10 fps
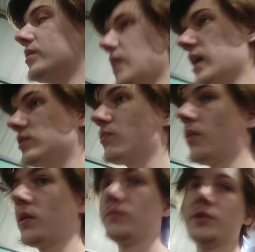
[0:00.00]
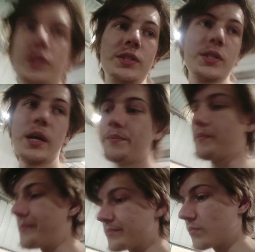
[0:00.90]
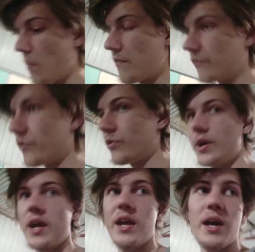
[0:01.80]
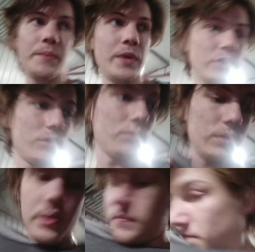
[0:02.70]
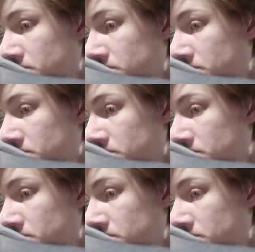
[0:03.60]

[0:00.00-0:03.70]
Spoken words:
Dad's one, which is for a intercooler.